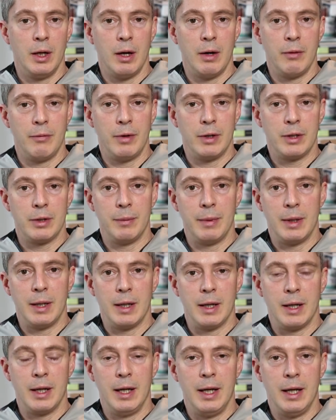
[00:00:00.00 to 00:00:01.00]
a
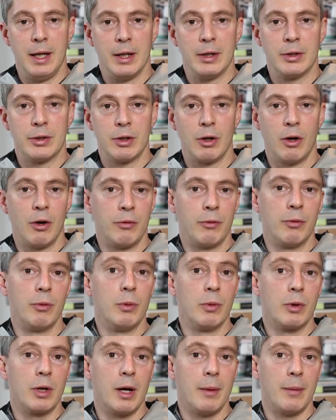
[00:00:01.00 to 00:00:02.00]
vitamin list, offal
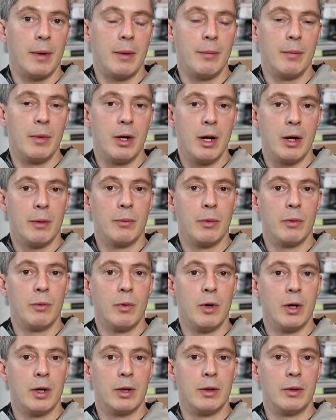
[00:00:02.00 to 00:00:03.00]
will come up number
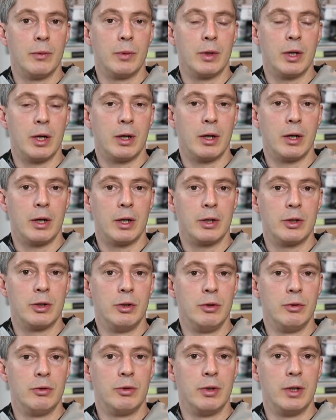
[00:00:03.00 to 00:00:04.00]
one with the highest
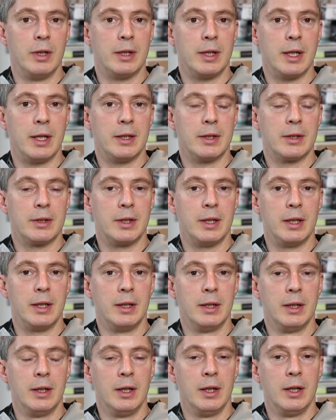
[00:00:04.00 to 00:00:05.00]
nutrient density.